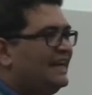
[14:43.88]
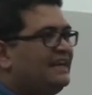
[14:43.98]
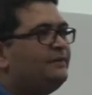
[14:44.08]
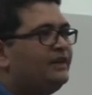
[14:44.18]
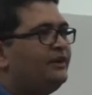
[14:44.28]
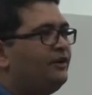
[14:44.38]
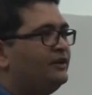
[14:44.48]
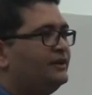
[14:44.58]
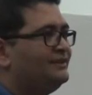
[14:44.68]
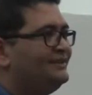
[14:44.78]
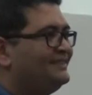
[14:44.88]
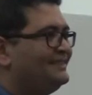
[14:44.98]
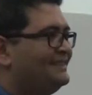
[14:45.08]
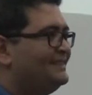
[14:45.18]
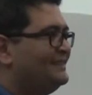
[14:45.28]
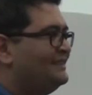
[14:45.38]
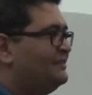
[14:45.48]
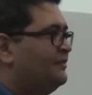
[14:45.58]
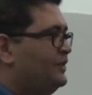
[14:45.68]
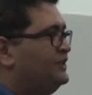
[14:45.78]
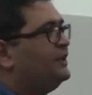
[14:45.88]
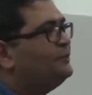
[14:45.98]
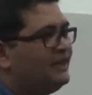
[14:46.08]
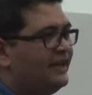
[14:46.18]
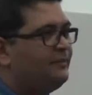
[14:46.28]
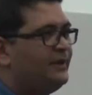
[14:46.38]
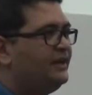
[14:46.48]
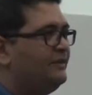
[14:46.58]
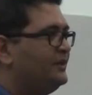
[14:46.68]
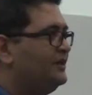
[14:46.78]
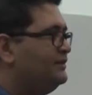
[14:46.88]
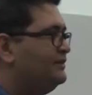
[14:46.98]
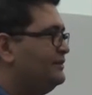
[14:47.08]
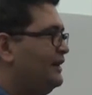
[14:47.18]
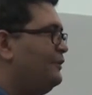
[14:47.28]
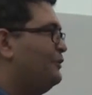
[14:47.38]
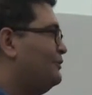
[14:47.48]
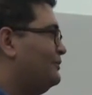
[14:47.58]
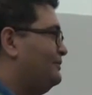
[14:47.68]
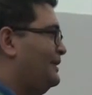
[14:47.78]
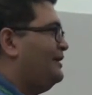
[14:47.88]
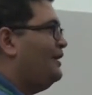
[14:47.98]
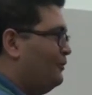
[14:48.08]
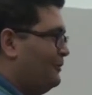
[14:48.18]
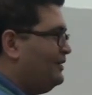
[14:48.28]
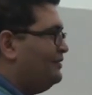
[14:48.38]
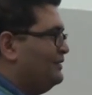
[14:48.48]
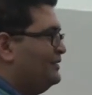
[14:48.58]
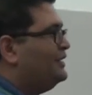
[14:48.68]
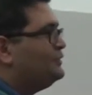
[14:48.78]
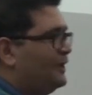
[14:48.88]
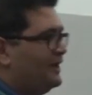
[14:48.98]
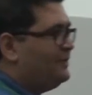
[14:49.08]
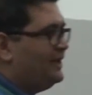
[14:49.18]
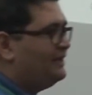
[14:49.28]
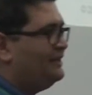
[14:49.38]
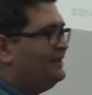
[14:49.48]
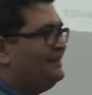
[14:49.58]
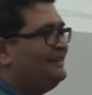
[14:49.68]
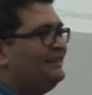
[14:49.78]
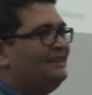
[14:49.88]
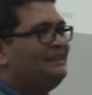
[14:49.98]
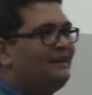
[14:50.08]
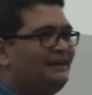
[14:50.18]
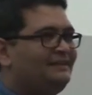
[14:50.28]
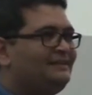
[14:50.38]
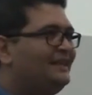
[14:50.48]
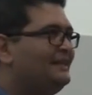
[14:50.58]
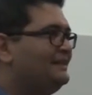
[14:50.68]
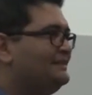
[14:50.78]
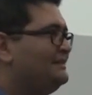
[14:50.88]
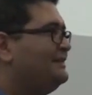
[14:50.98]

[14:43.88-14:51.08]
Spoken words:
$80 billion, which sounds like a big number. I don't know like how big. It's quite big. The other side is